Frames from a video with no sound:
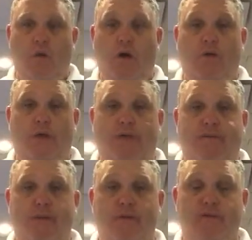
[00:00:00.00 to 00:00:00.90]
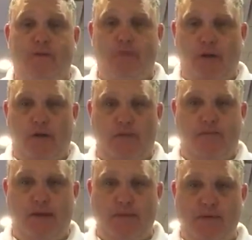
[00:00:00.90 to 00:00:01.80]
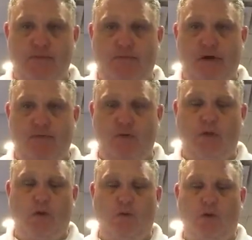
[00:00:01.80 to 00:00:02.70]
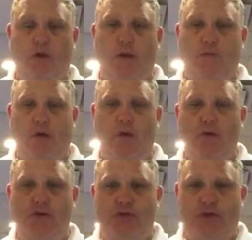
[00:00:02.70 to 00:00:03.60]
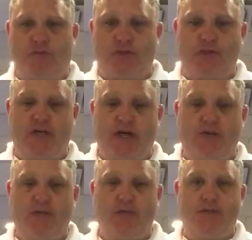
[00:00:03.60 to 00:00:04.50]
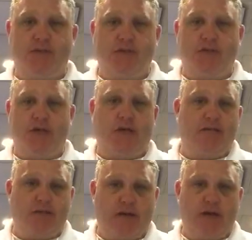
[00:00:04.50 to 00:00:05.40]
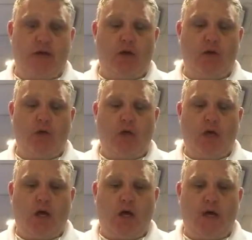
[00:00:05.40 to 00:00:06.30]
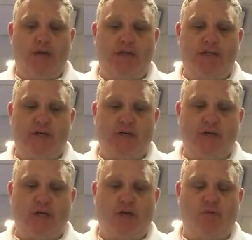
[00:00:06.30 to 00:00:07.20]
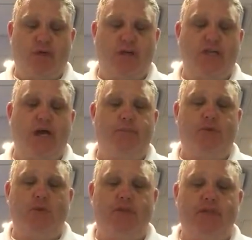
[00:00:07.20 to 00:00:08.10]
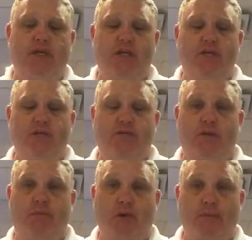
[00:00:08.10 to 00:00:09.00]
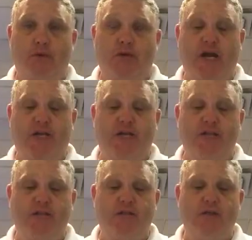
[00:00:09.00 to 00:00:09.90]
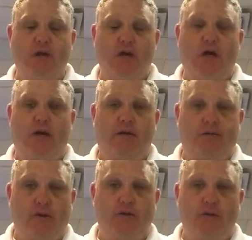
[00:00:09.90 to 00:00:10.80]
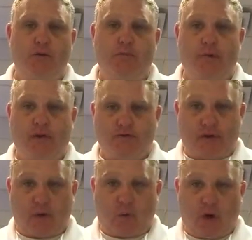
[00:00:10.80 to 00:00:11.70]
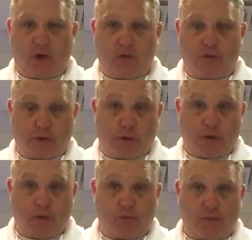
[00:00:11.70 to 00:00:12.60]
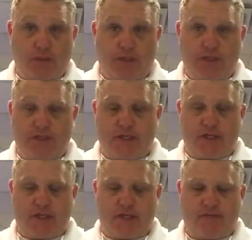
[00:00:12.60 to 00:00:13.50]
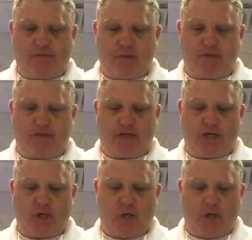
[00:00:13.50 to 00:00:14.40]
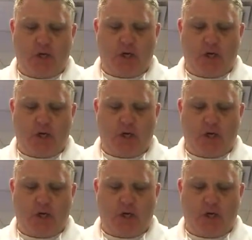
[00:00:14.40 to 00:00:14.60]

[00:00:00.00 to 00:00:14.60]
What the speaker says: Welcome back, families, to the American Family Survival Network. I'm your host, Jeffrey Snipes. This is the second video in a series covering the top 3 skills for the prepper checklist. The first was purify water, which we went over in detail in the first video,